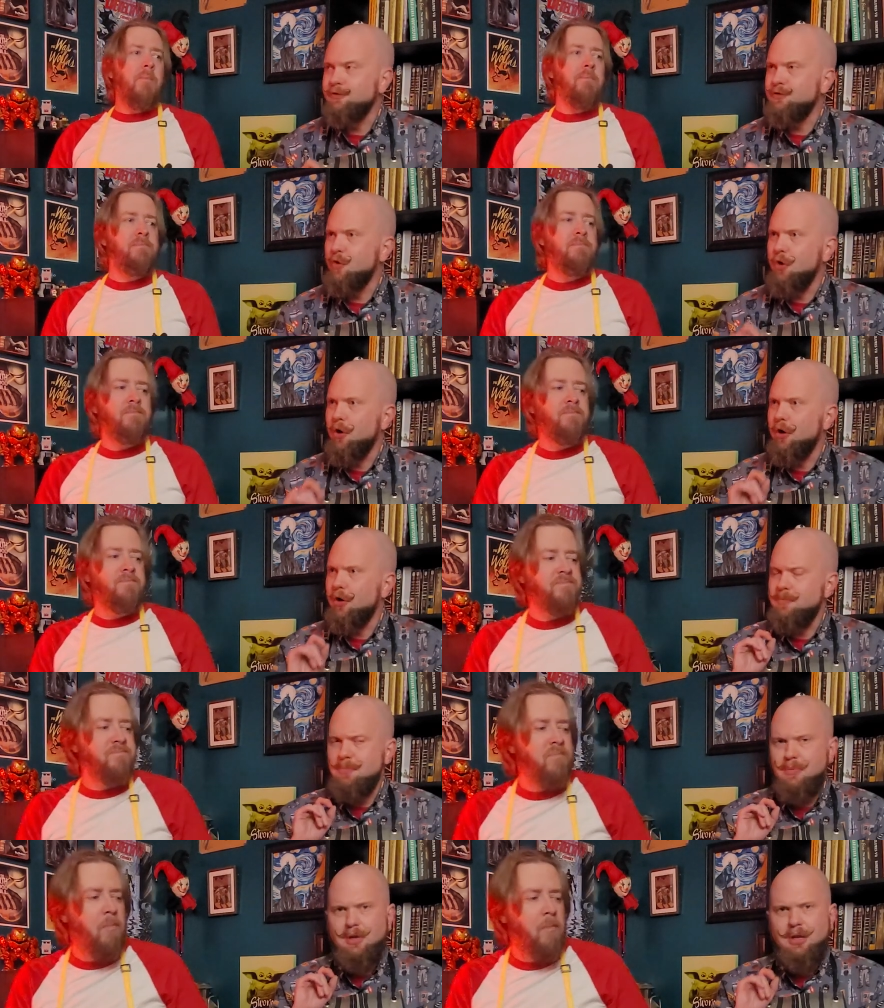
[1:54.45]

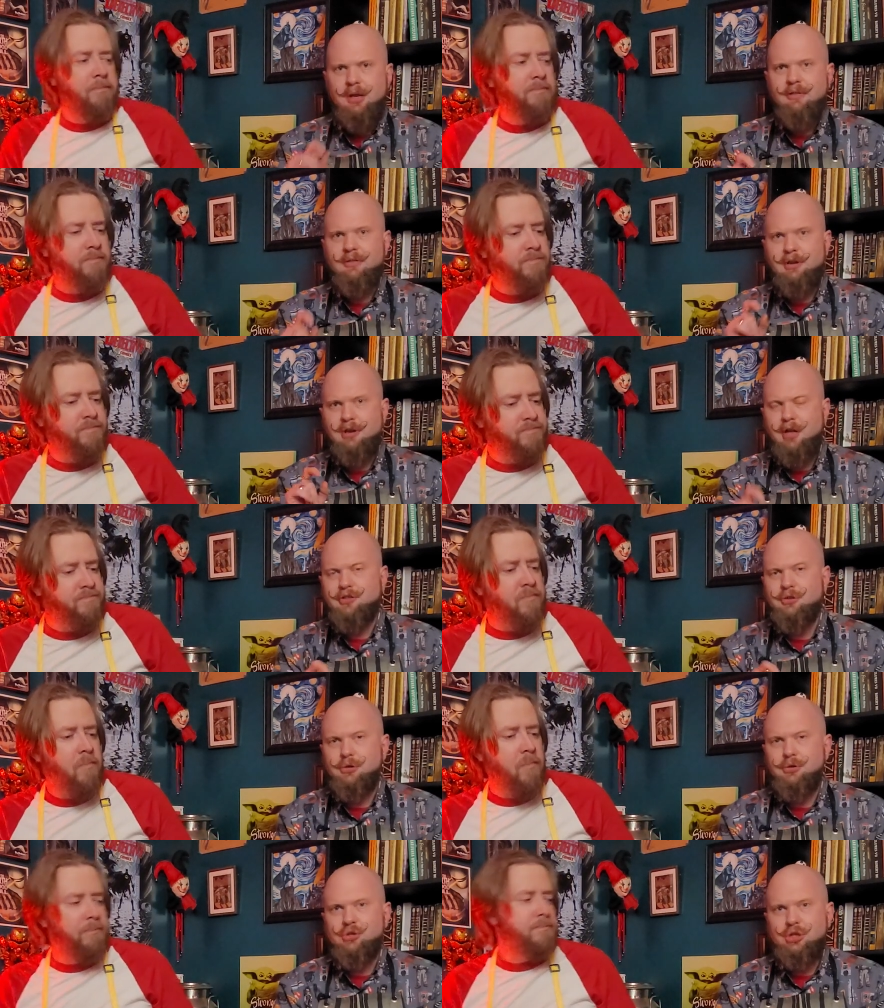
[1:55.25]
Speaker 1: for any of the
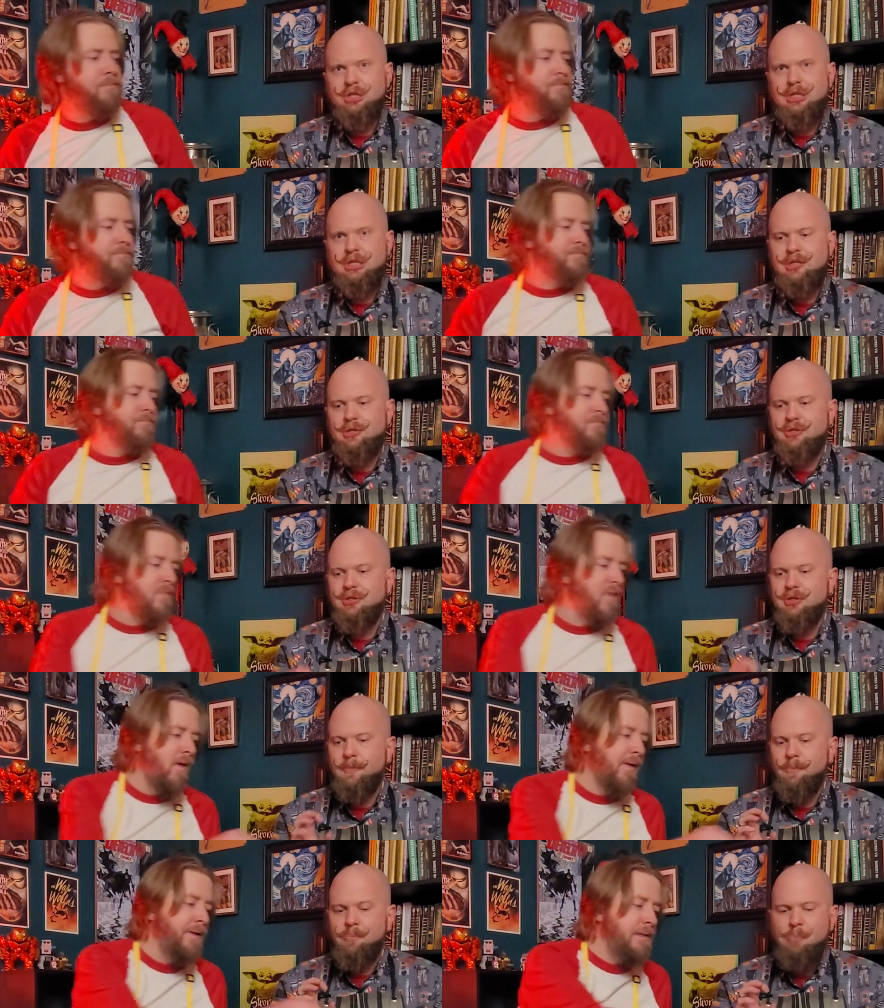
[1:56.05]
nacho
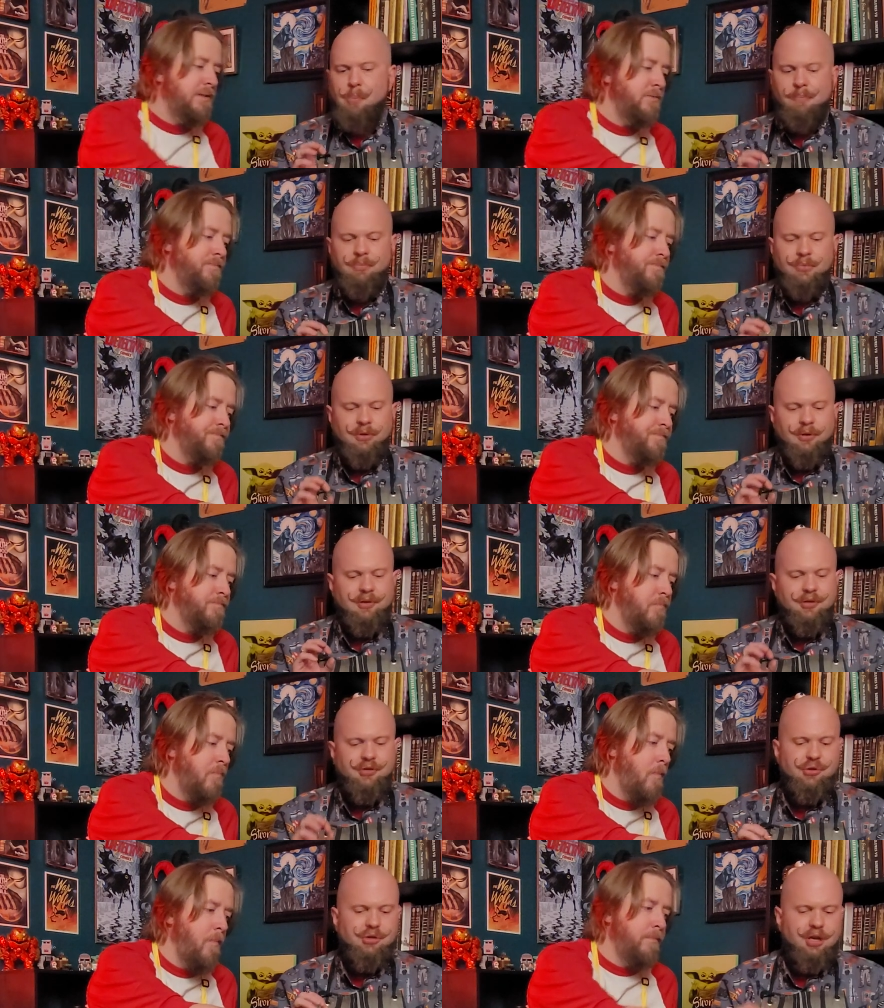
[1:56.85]
cheese
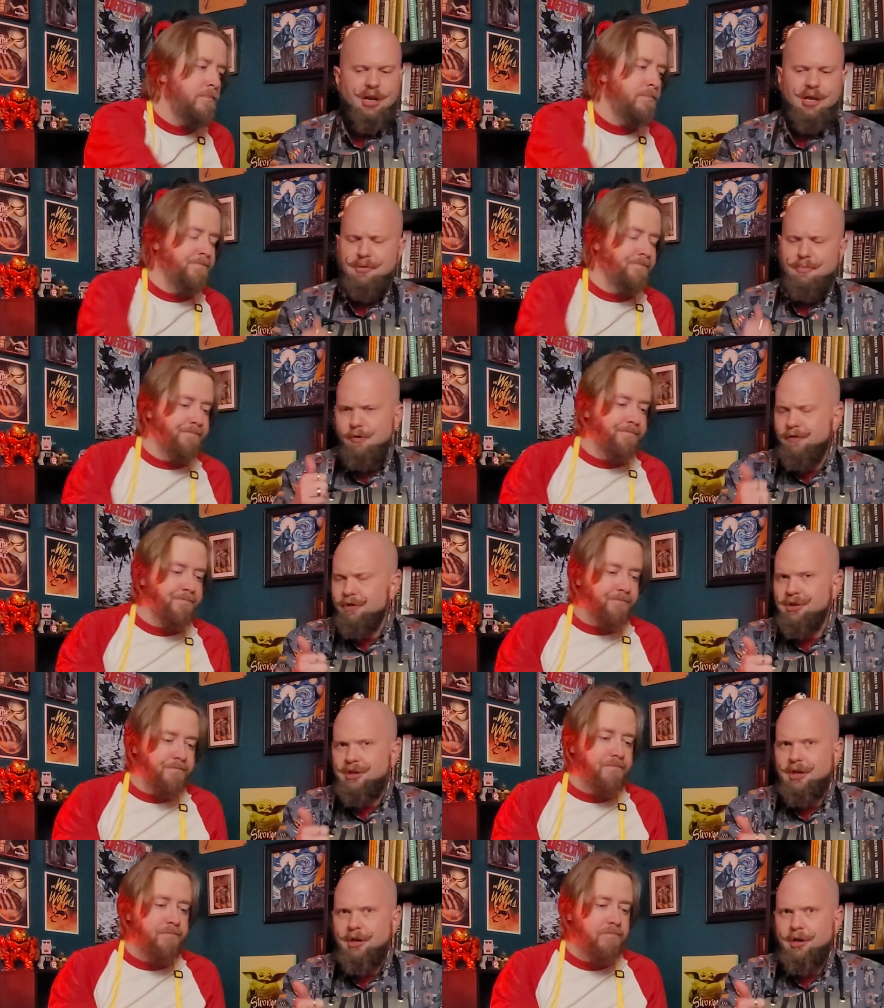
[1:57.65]
that you get at the
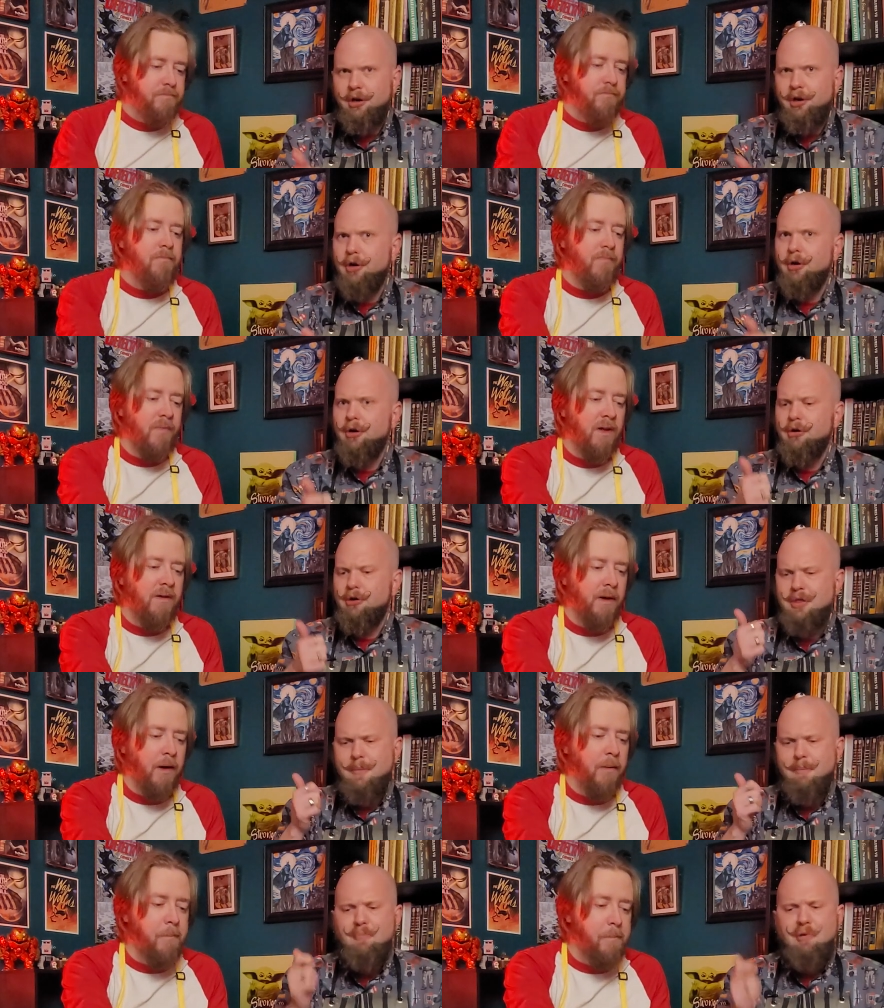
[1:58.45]
movie theater
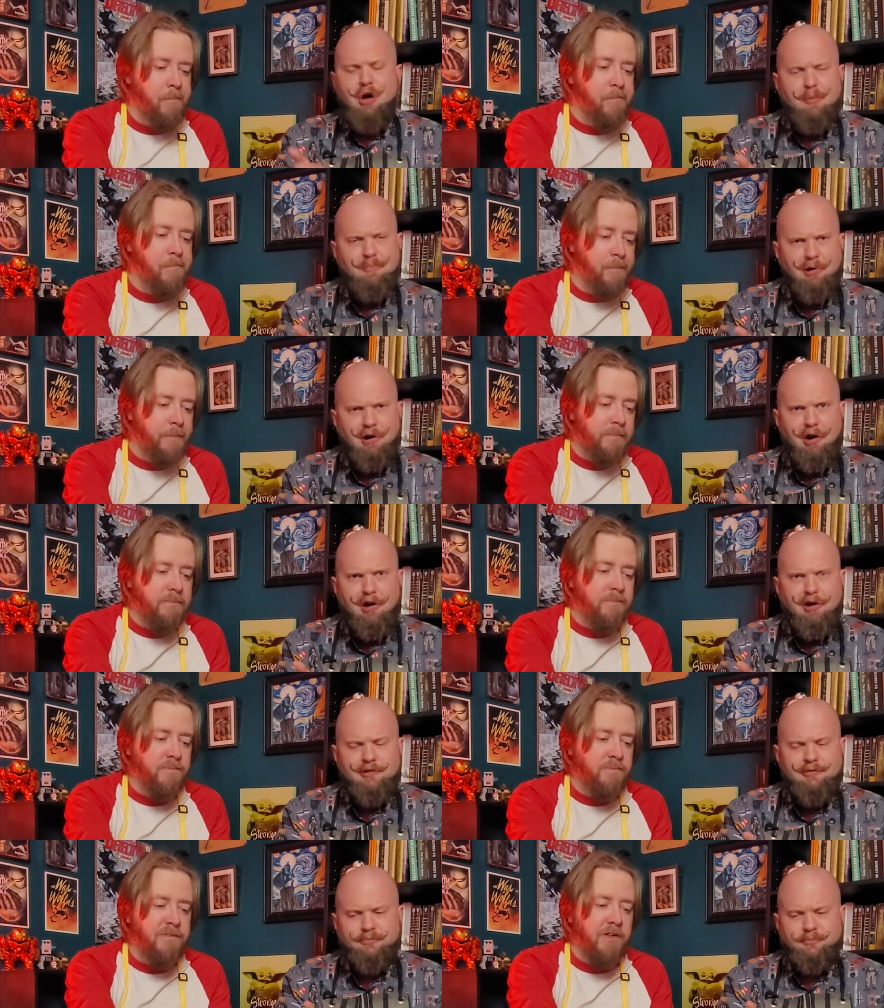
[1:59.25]
or yep. the
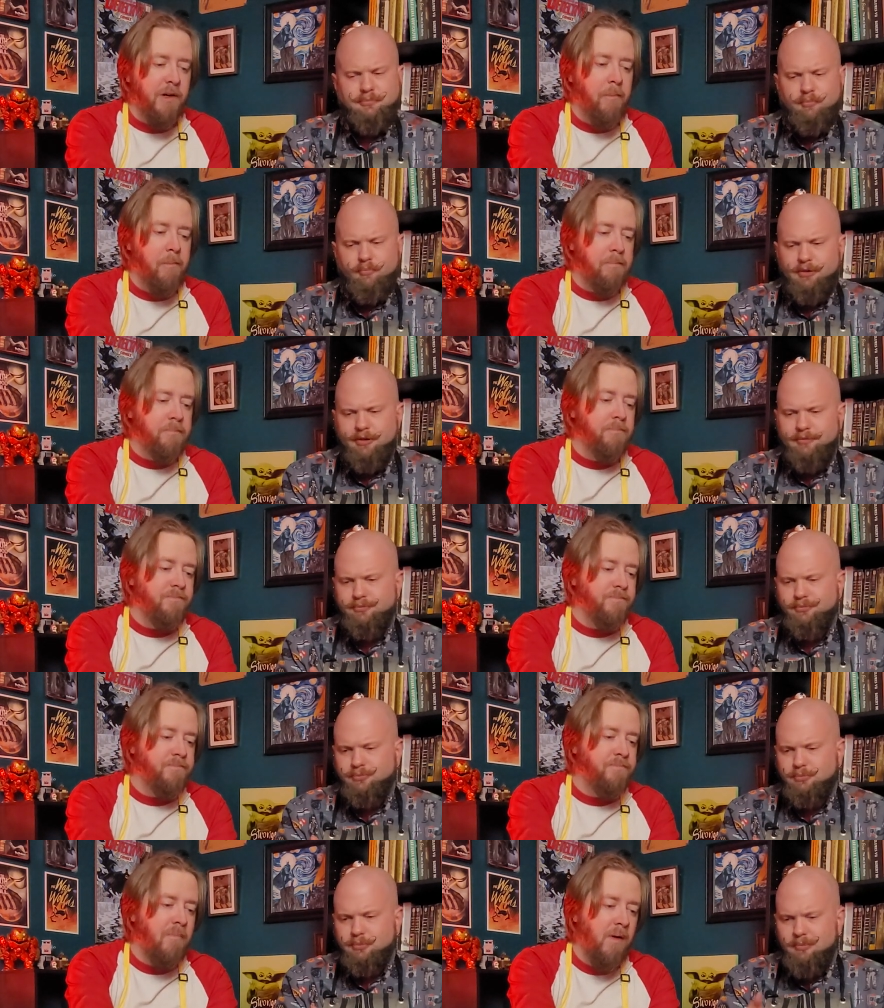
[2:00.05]
ballpark. Yep.
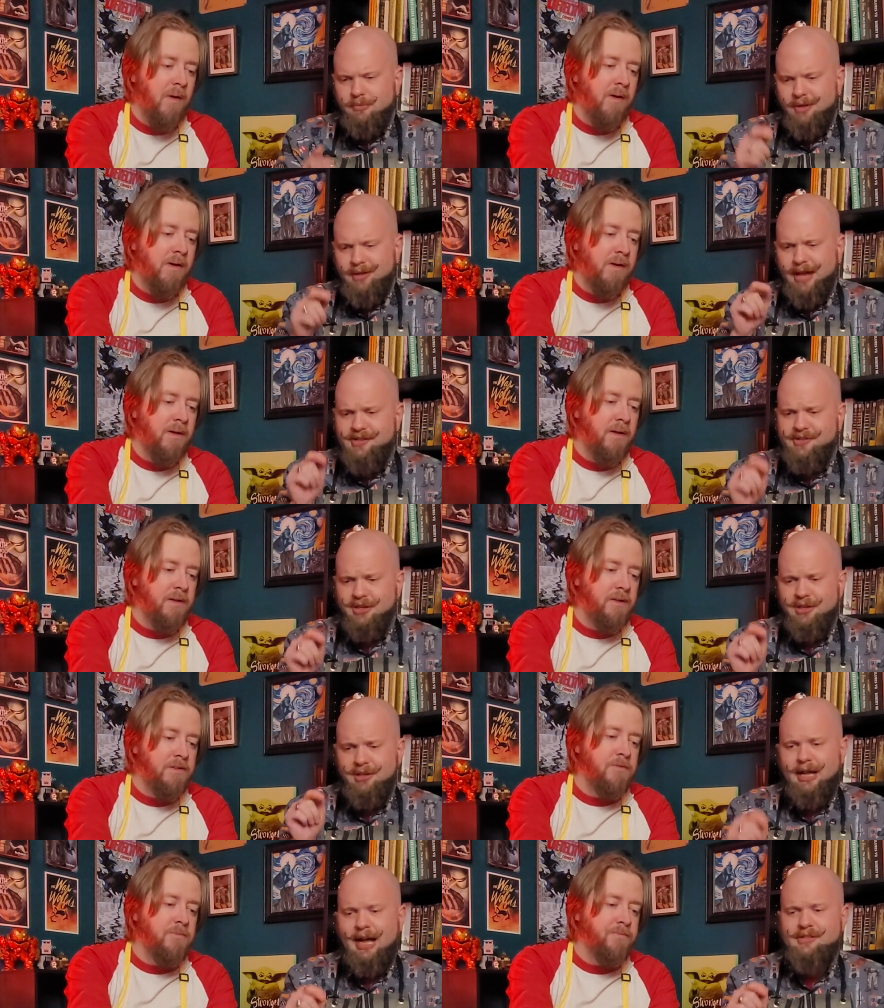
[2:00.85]
That
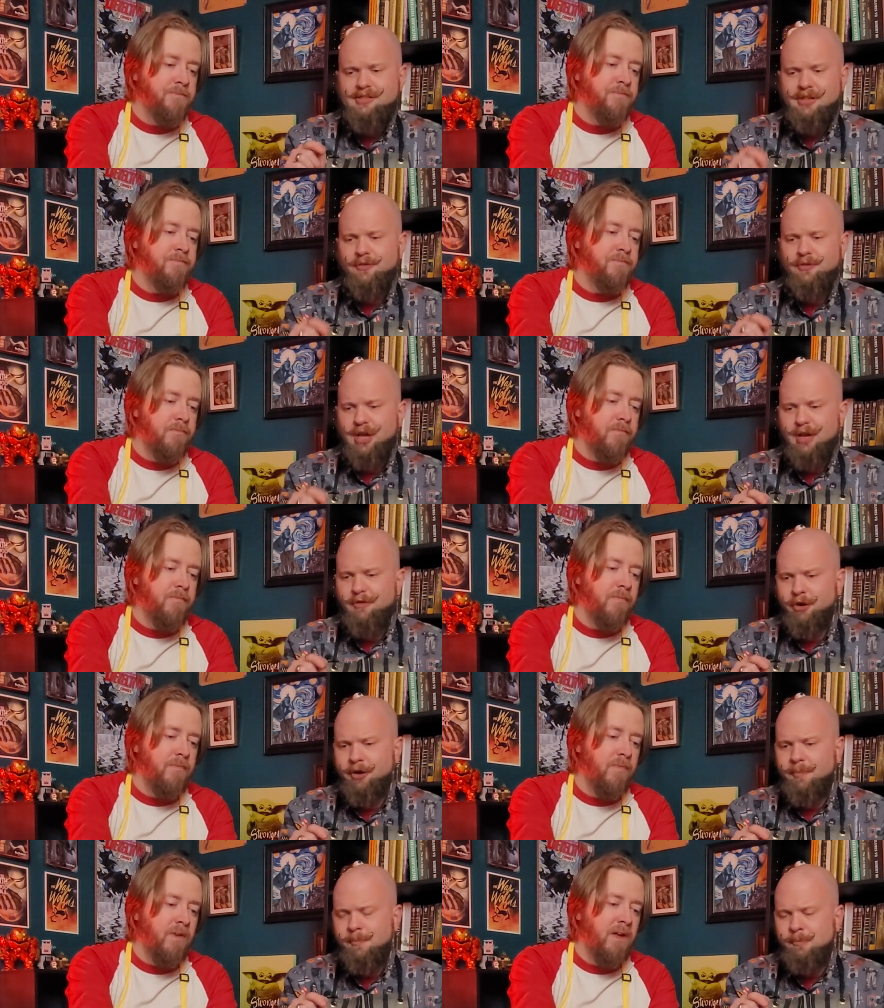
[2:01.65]
is a classic
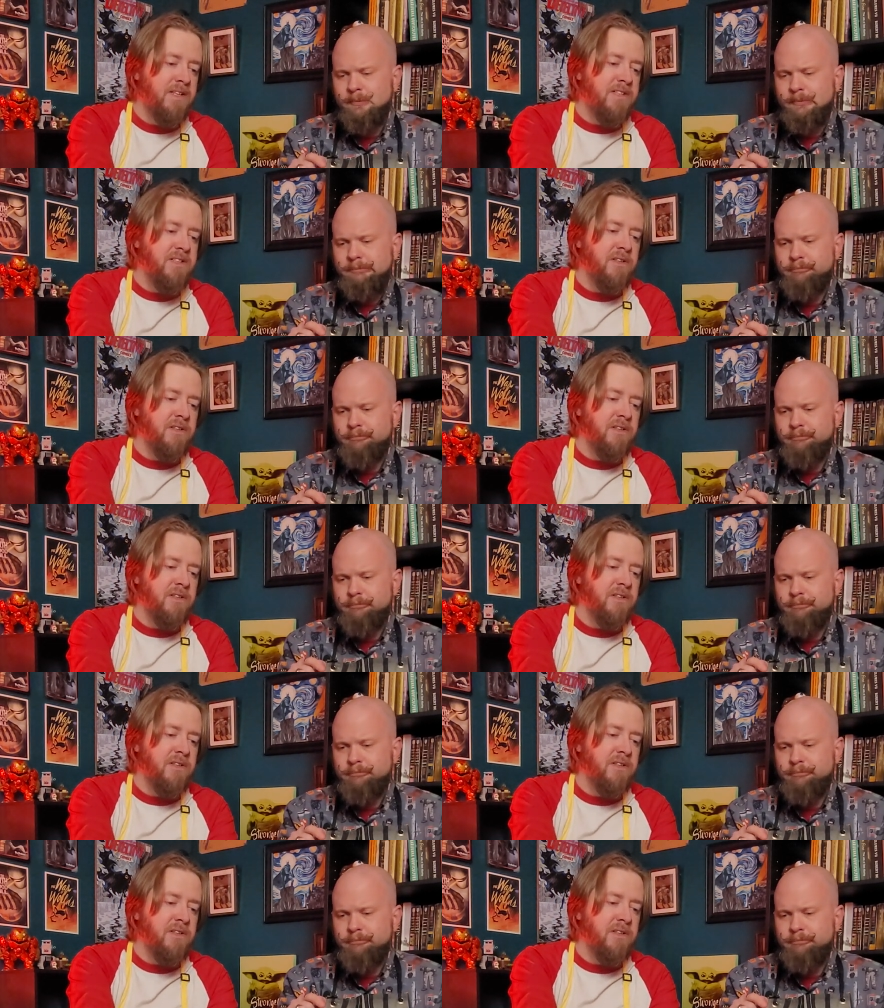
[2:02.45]
flavor. It